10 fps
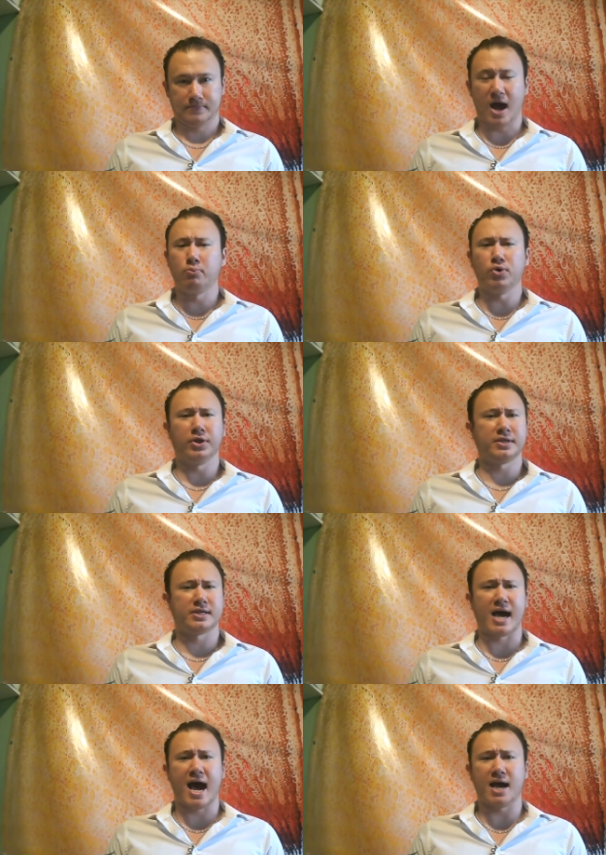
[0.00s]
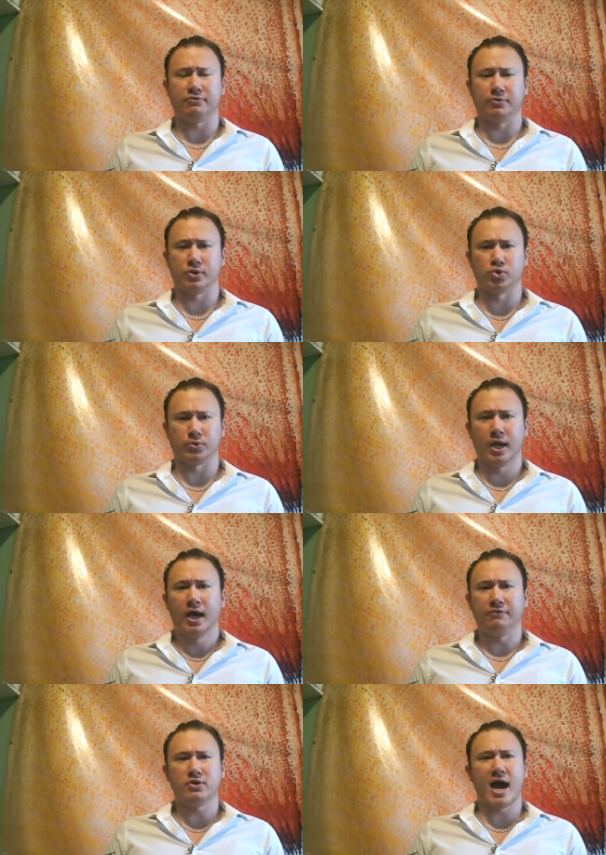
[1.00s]
I'm willing to die for the truth.
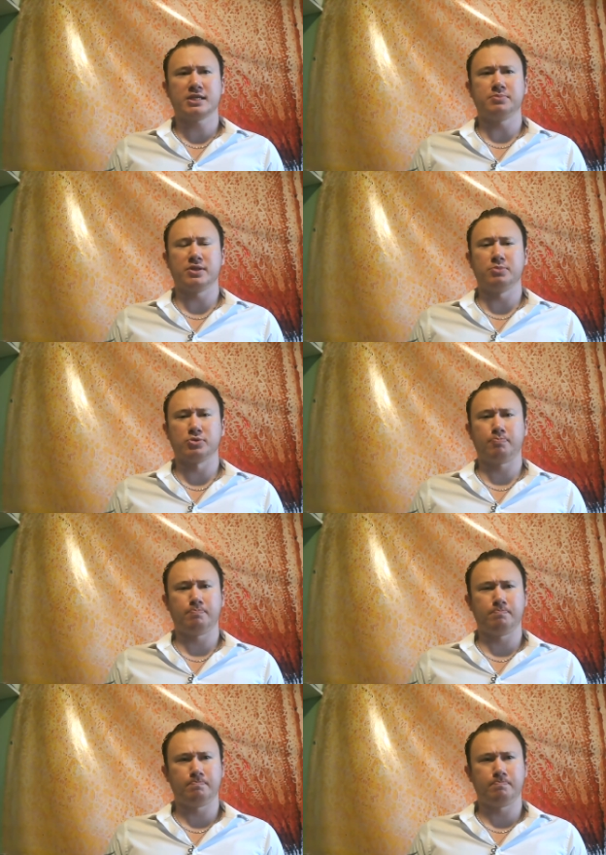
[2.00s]
If you ask me the most